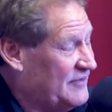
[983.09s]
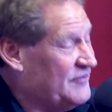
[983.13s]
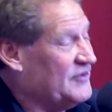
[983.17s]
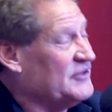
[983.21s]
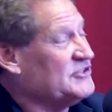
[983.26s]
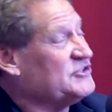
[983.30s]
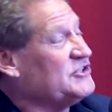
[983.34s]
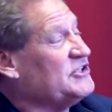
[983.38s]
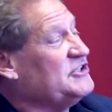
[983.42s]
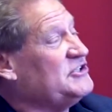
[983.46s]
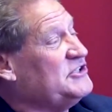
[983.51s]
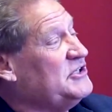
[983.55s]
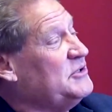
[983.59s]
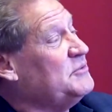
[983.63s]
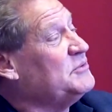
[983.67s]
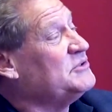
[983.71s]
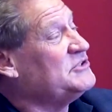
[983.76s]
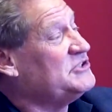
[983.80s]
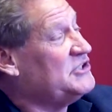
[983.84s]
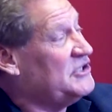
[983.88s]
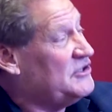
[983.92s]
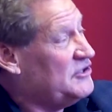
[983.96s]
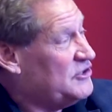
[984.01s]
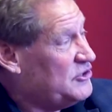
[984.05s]
Eventually, she
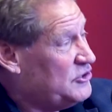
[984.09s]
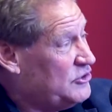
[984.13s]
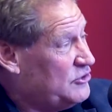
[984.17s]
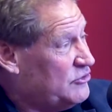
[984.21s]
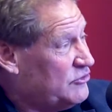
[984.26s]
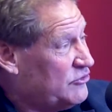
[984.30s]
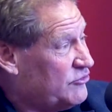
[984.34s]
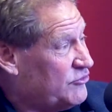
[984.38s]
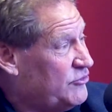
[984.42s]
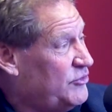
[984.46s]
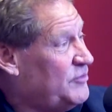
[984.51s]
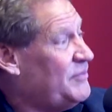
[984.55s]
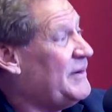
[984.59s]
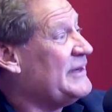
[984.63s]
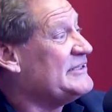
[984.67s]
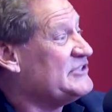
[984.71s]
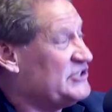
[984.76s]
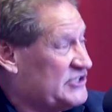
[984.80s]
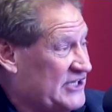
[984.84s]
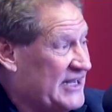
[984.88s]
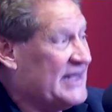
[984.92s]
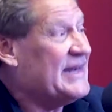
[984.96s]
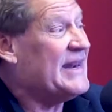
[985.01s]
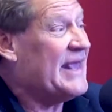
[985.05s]
was in the youth group. I
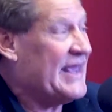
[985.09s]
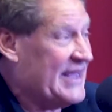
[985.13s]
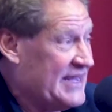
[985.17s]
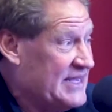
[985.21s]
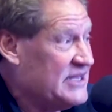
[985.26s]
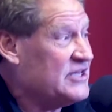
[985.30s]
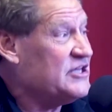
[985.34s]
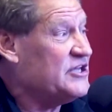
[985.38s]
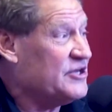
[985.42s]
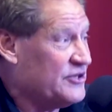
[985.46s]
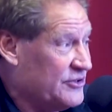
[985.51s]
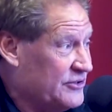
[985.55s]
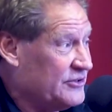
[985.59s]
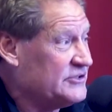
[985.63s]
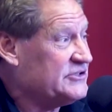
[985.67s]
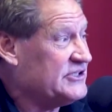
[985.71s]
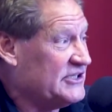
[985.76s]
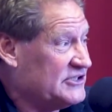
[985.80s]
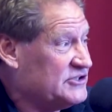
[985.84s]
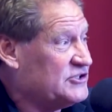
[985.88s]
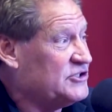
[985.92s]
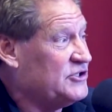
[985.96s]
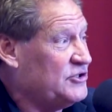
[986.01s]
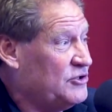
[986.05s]
stayed eight years
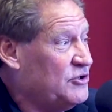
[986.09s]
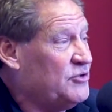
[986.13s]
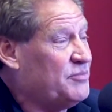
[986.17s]
as a okay.